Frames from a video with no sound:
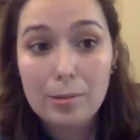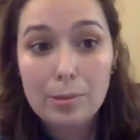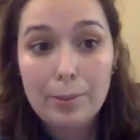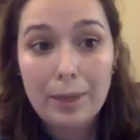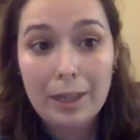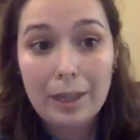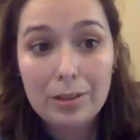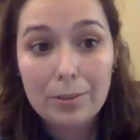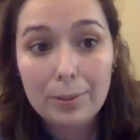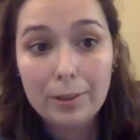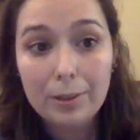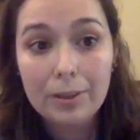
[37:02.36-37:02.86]
as
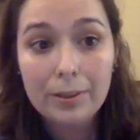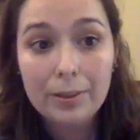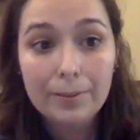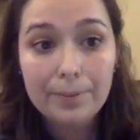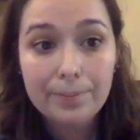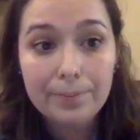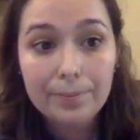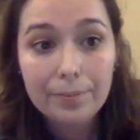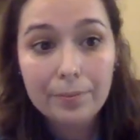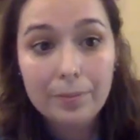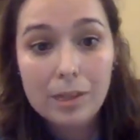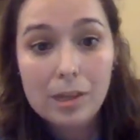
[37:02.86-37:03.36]
possible.
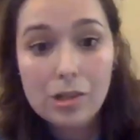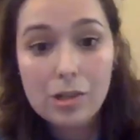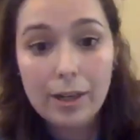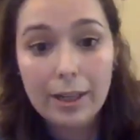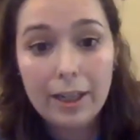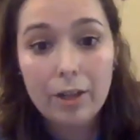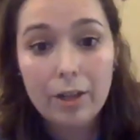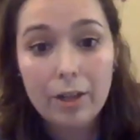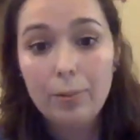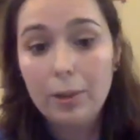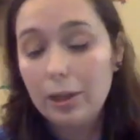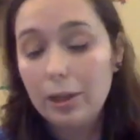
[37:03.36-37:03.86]
So I
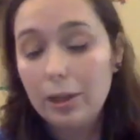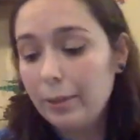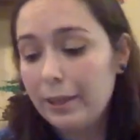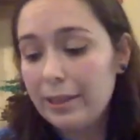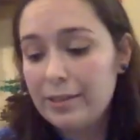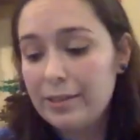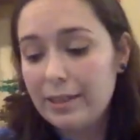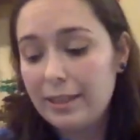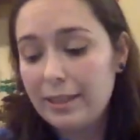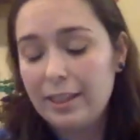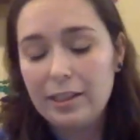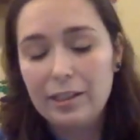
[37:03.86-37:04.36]
go, what are
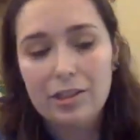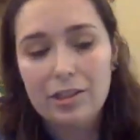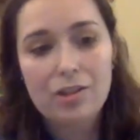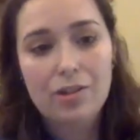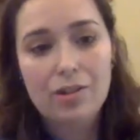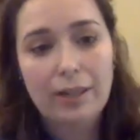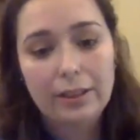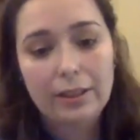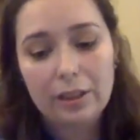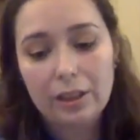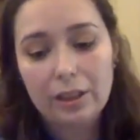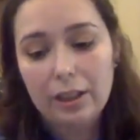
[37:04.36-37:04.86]
ways that he could
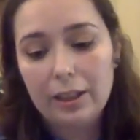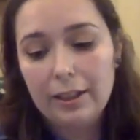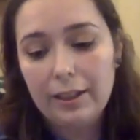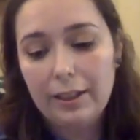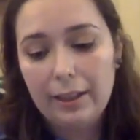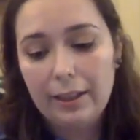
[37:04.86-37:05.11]
distract a guard?